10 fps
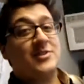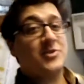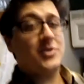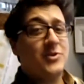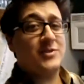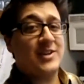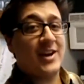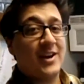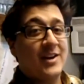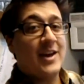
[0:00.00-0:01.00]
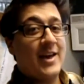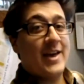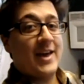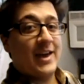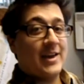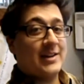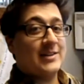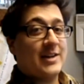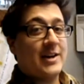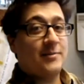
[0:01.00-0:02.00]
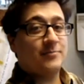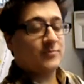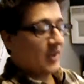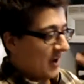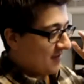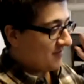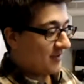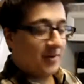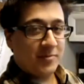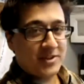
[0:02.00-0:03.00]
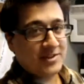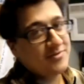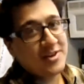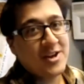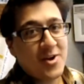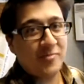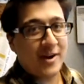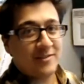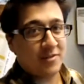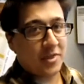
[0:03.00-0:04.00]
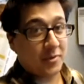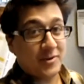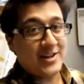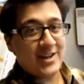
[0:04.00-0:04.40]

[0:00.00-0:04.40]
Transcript: it's Tuesday. And um, I filmed this video about three